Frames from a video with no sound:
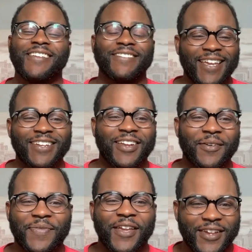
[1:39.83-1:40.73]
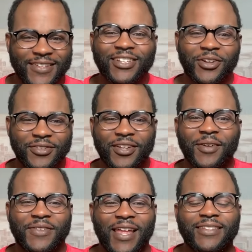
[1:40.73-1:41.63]
getting up there. He's closing
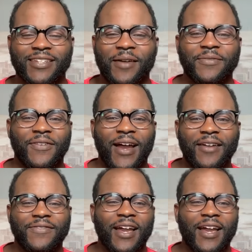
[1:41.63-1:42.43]
up to that top 5,